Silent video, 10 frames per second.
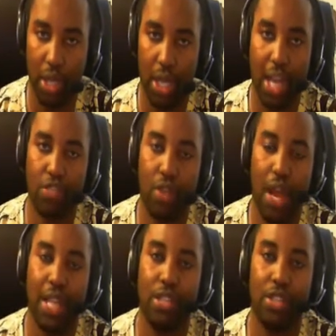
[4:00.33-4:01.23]
They're not
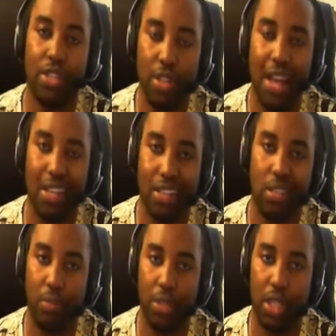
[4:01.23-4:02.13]
trying to start
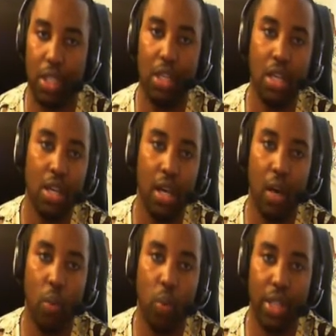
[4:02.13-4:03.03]
something
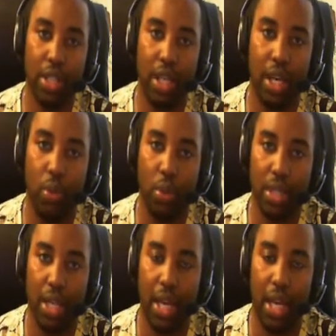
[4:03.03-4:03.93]
with
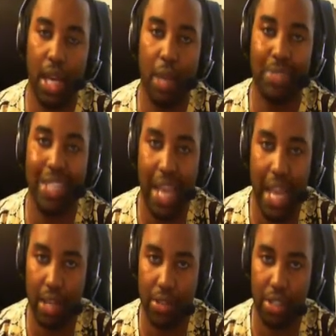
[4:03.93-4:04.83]
empty
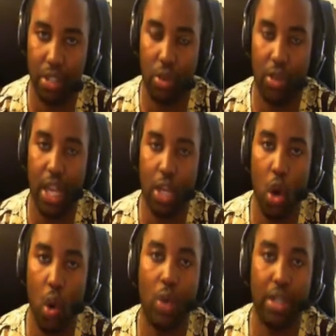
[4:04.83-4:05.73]
hands. They
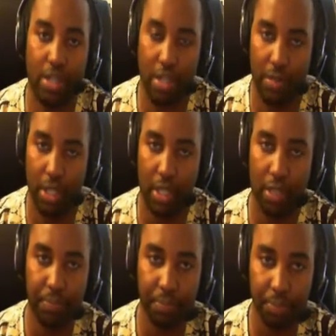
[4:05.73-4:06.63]
go with something.
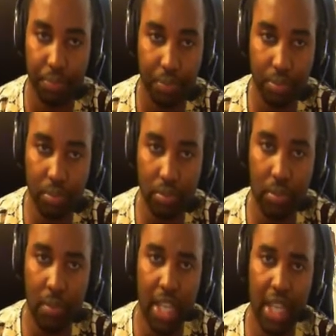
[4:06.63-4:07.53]

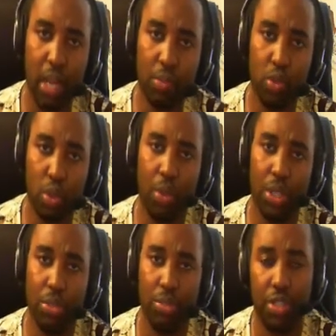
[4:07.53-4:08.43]
And I'm sure we
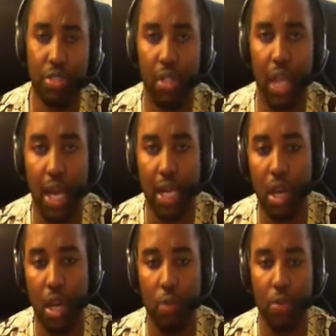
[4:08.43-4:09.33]
do this a lot in
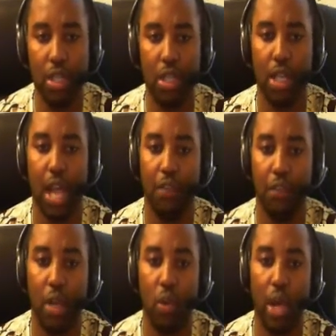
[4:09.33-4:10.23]
our community in
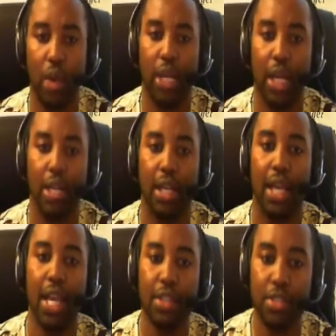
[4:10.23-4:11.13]
Africa, where we kind of
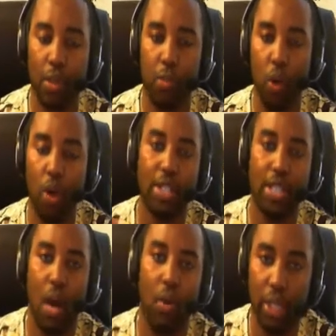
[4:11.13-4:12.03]
like supports
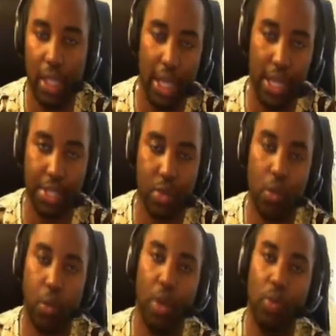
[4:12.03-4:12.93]
our kids to
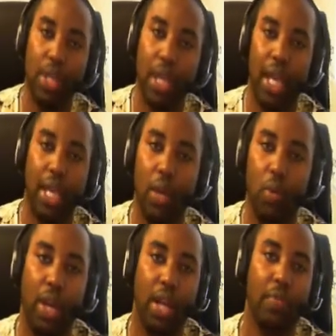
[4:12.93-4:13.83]
a point where they get
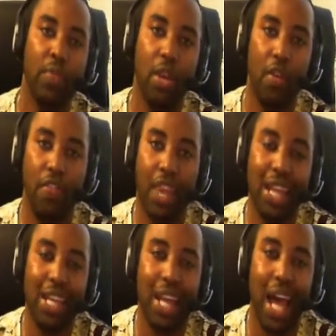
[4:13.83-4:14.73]
where
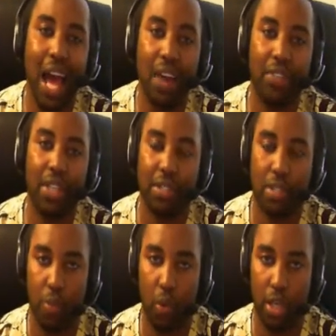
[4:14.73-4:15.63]
they have that
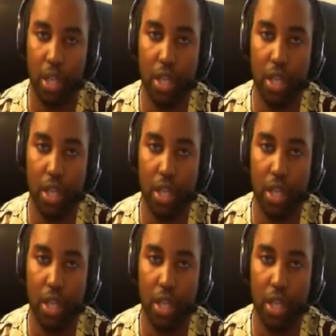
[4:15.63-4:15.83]
support.